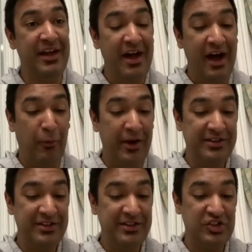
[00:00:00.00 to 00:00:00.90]
wanted to
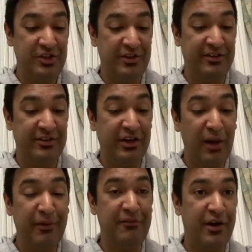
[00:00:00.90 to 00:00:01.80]
share a couple
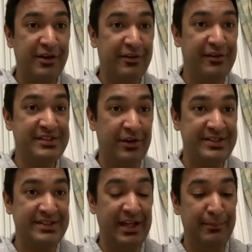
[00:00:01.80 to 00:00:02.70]
of articles on
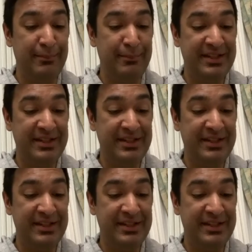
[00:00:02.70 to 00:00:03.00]
CNBC.